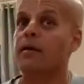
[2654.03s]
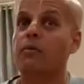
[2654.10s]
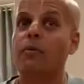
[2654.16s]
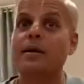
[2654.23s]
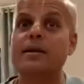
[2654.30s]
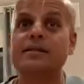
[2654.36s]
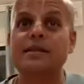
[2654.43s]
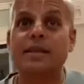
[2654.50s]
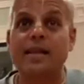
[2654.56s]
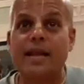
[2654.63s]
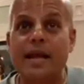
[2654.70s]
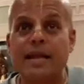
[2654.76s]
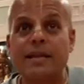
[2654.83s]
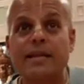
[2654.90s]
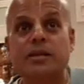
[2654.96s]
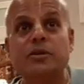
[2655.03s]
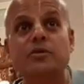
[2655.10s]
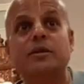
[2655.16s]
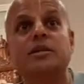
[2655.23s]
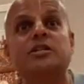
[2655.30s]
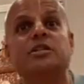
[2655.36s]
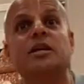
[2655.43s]
what is it that I need
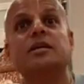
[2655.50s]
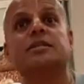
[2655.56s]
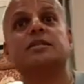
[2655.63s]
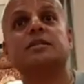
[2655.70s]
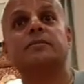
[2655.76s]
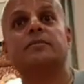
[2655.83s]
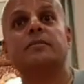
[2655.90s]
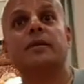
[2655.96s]
to adjust